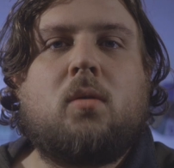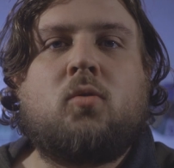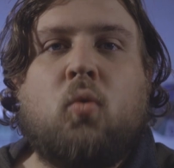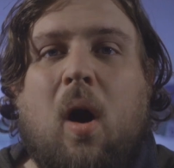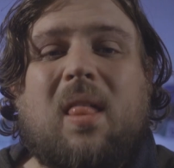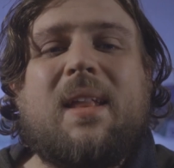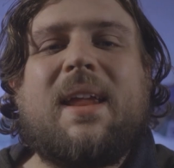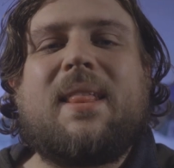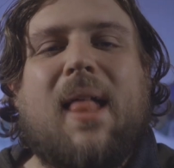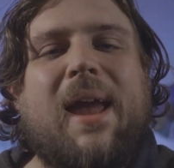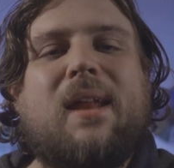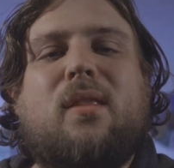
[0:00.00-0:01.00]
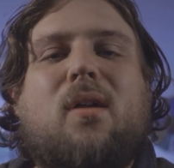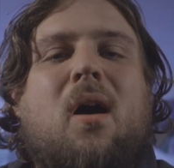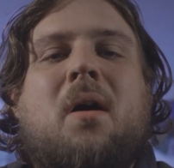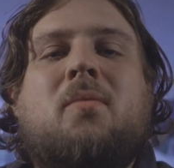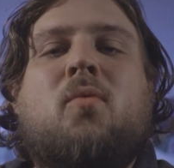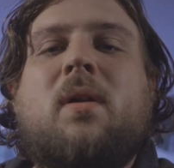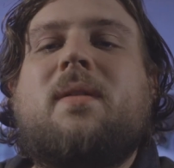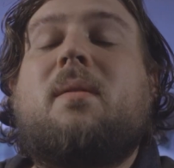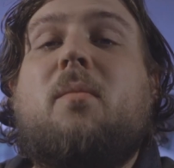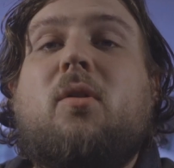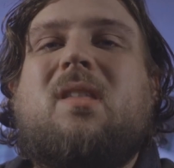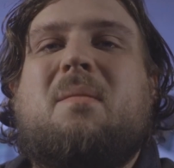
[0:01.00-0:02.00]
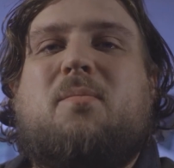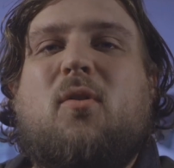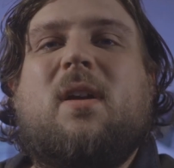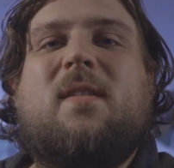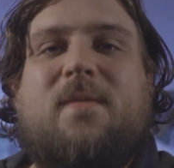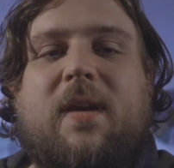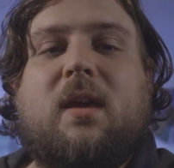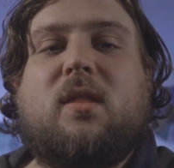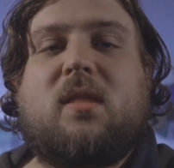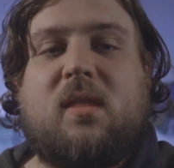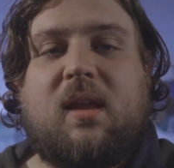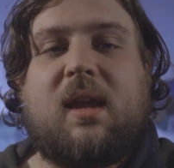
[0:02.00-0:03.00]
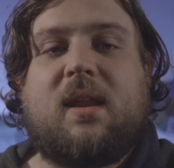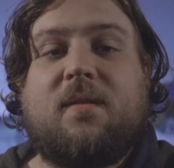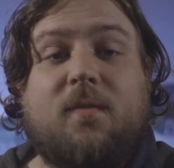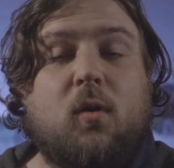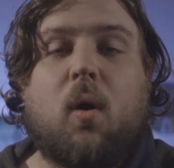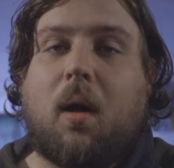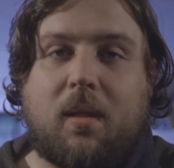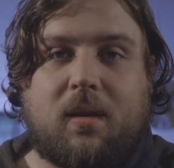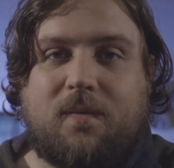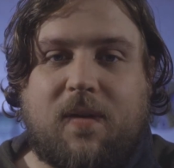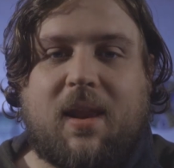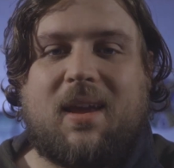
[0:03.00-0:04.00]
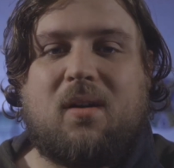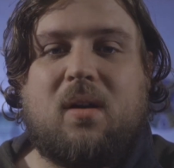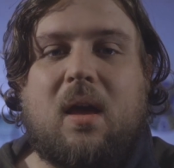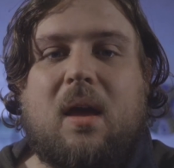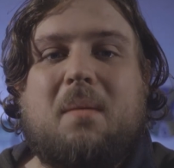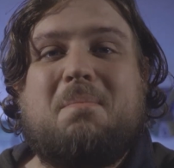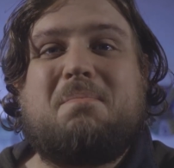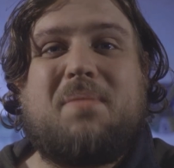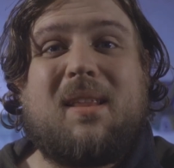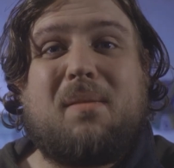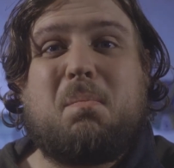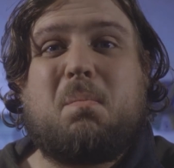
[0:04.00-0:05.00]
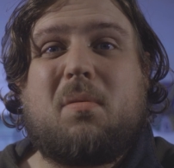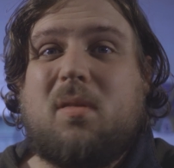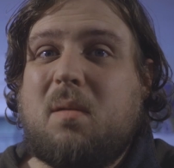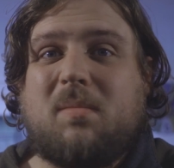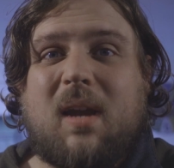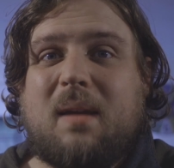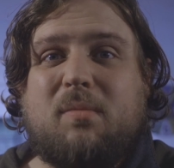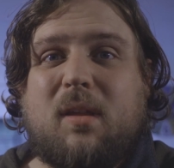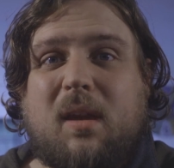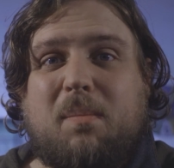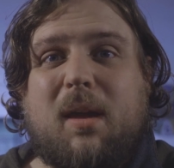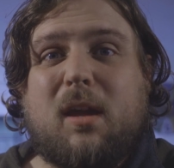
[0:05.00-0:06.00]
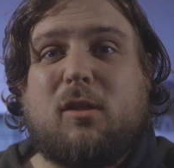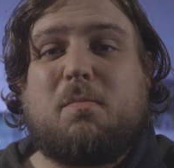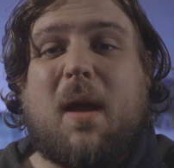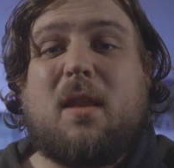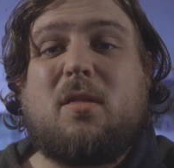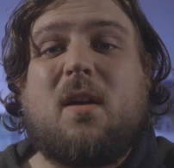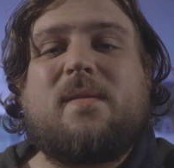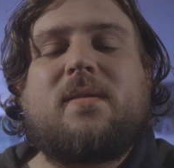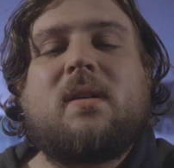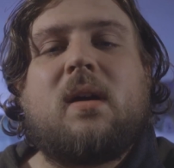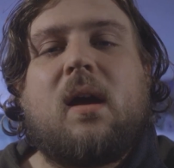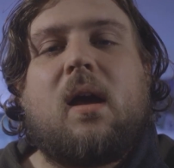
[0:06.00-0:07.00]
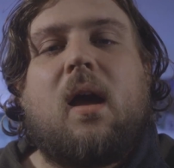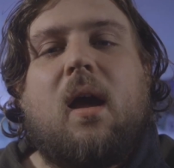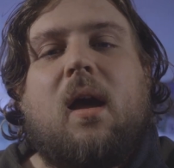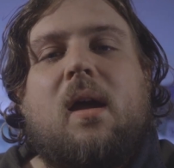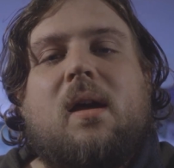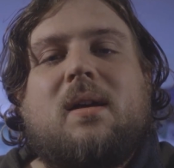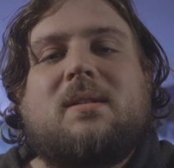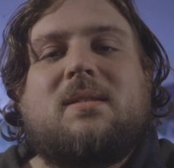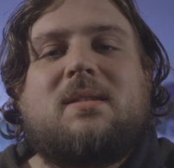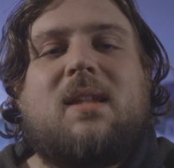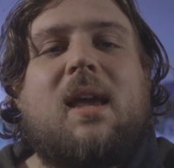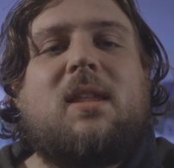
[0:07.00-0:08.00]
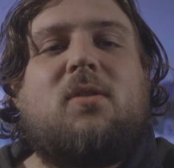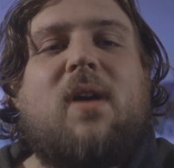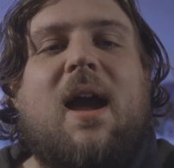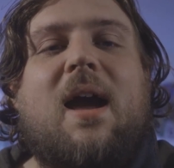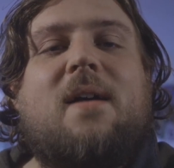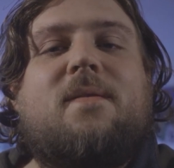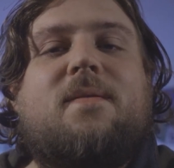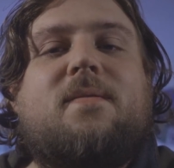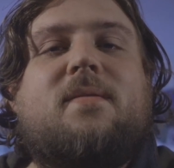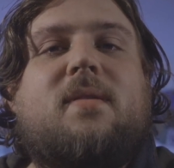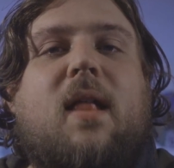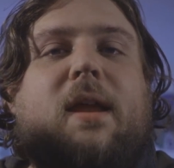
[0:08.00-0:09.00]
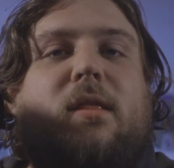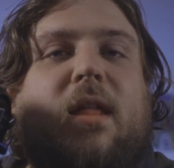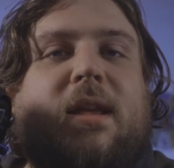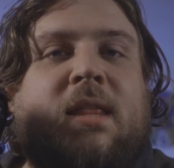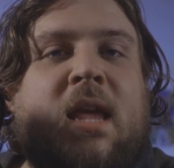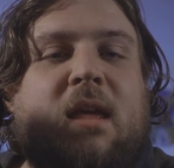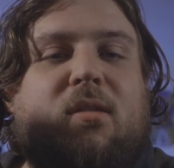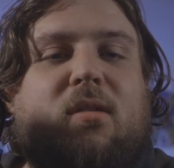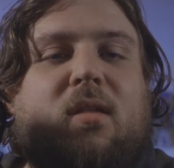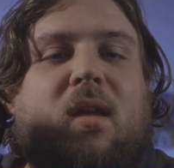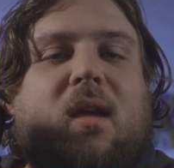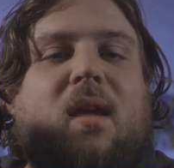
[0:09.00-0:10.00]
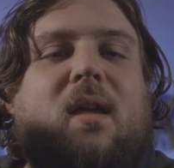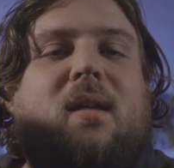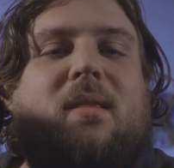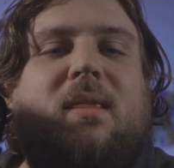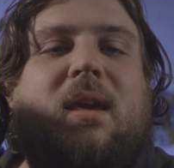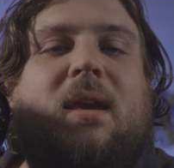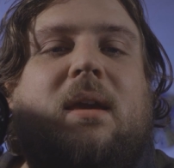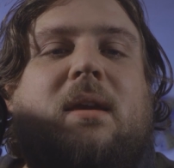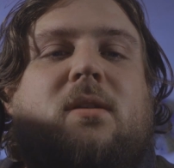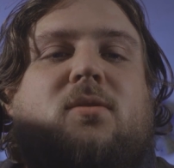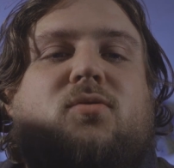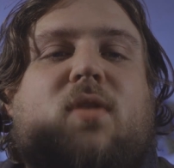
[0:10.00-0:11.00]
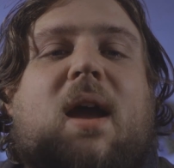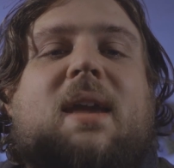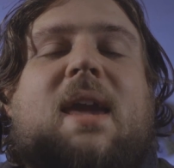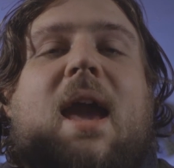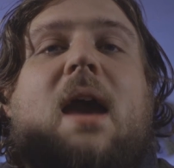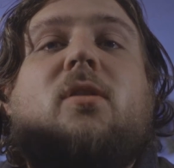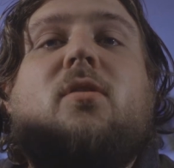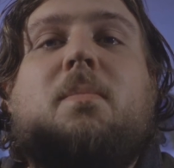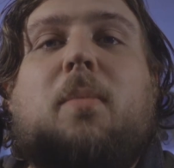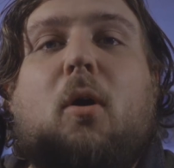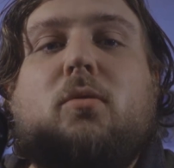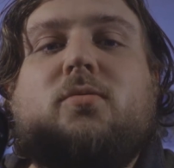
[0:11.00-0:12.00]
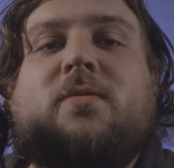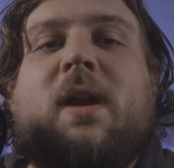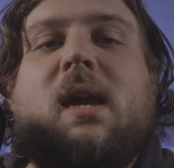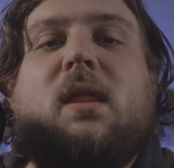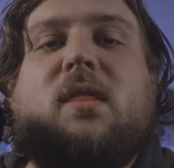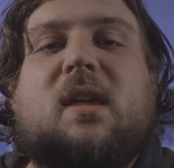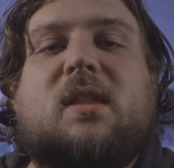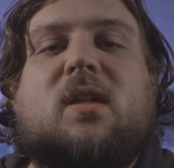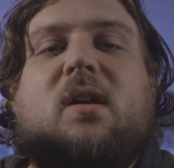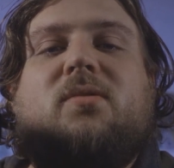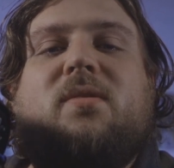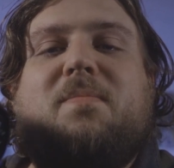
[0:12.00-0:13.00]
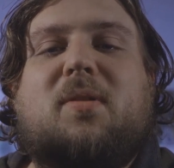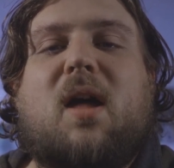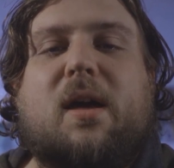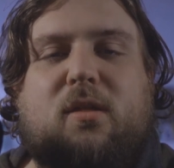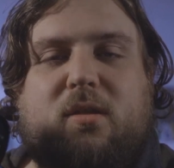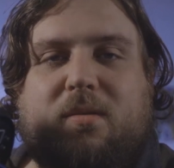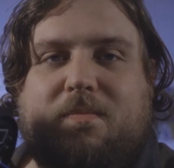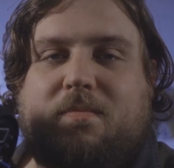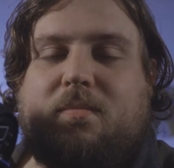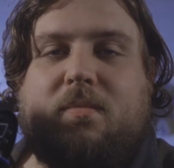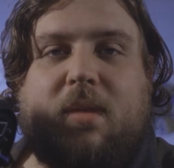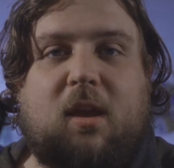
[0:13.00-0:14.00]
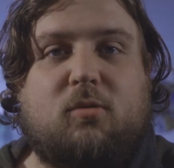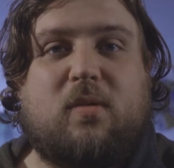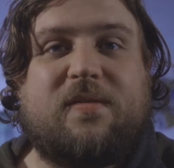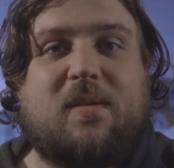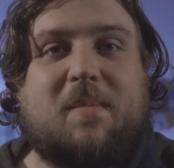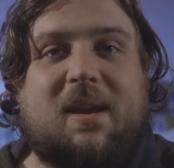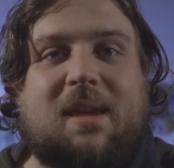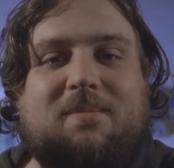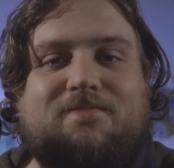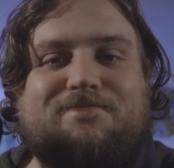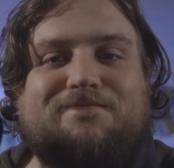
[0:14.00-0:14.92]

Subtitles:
Quality lights are one of the most important things needed for quality video, but sometimes they can be expensive. Then you have lights like this, the Dracast Boltray 600 Plus. These worth the money?